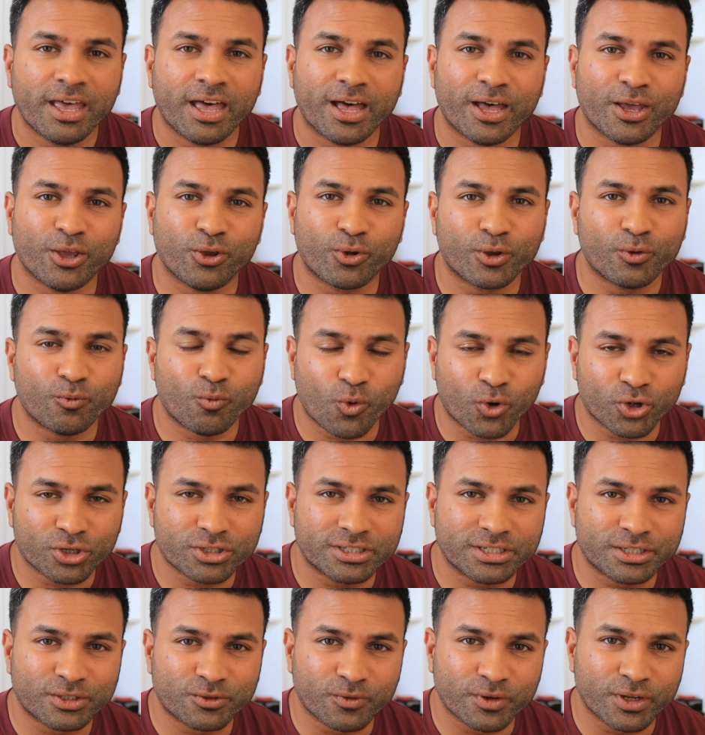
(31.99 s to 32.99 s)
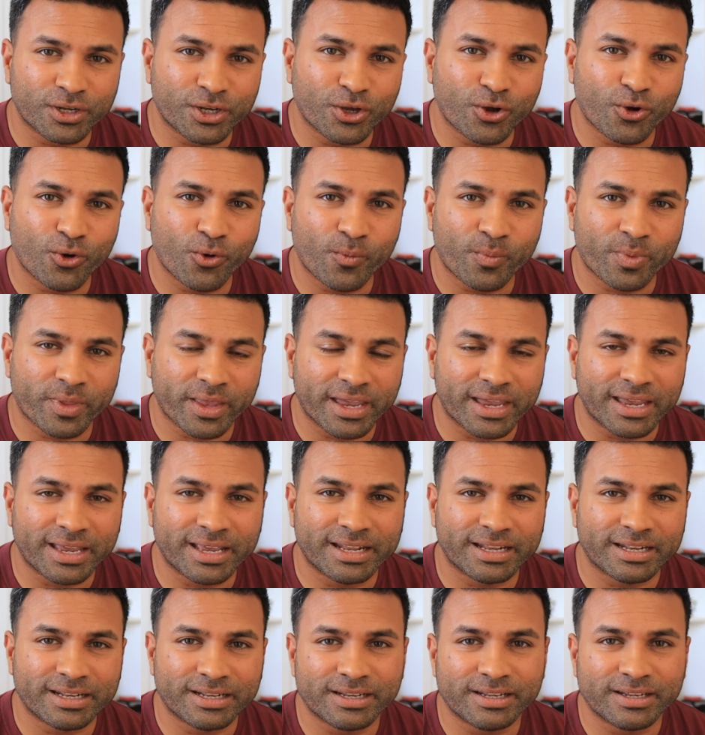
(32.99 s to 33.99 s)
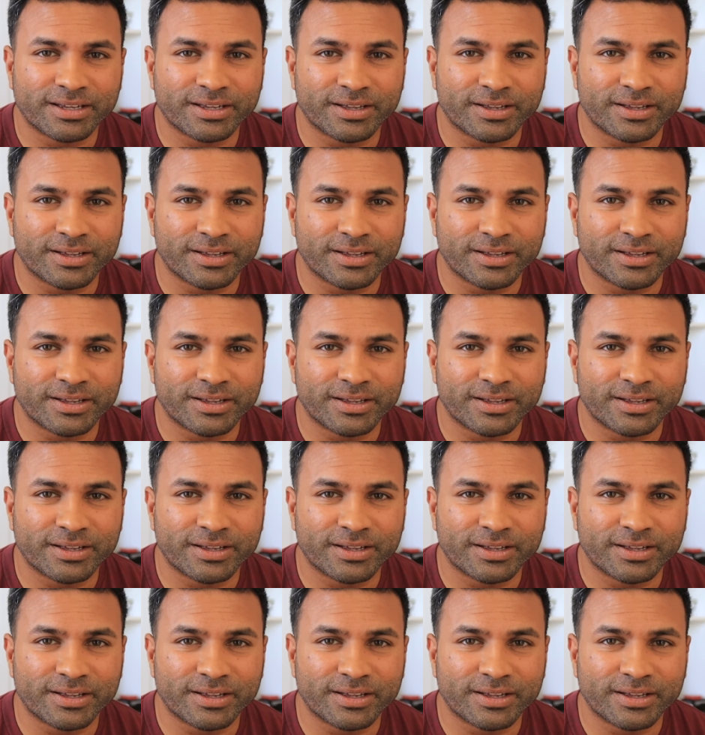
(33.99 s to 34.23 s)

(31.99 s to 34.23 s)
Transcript: you can watch this video and